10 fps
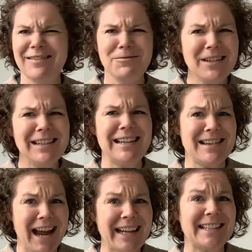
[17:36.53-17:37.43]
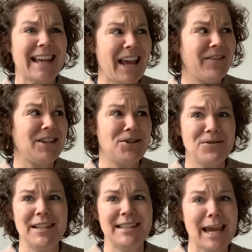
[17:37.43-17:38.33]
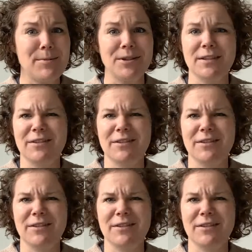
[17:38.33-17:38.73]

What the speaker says: Really nice, heavy duty tables